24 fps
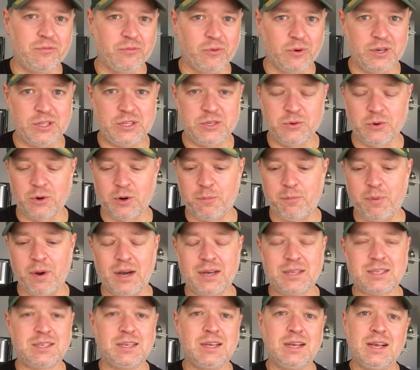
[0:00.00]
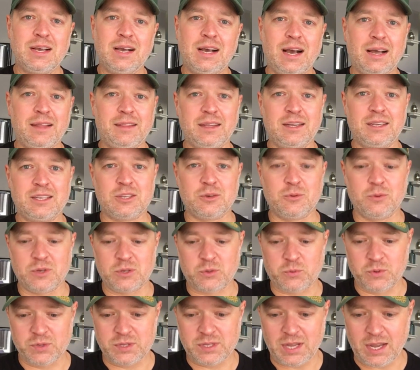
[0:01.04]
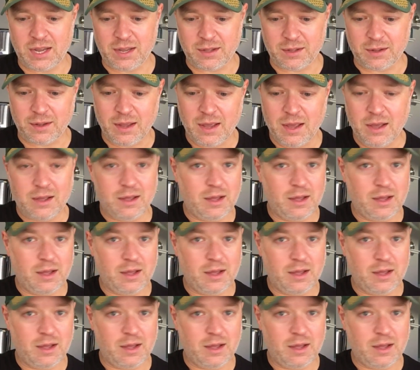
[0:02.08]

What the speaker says: $4,200. I think it's a risk we're taking.